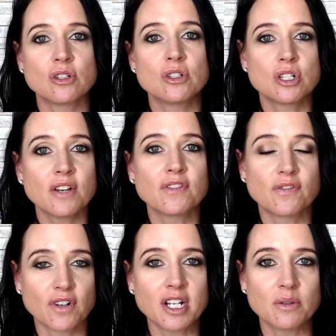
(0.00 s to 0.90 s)
to
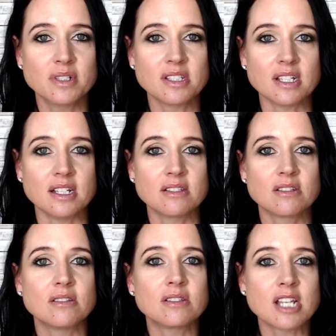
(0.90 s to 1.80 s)
shift
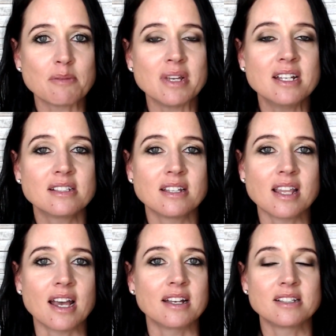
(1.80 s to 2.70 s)
frequencies, to step into
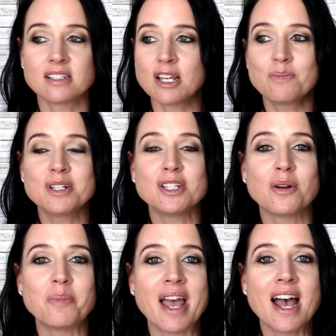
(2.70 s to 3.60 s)
that, to step into
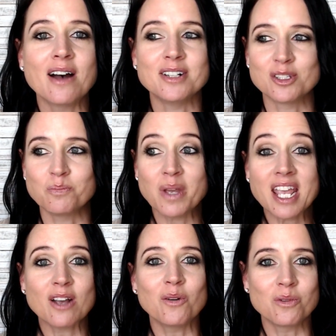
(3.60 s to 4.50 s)
your power, to
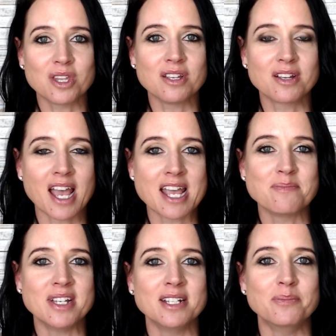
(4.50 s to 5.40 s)
be all that you
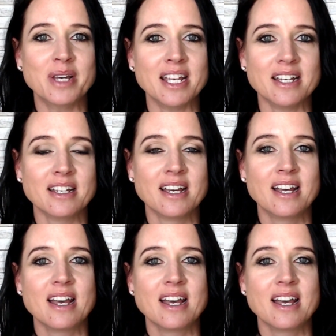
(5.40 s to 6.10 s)
came here to be.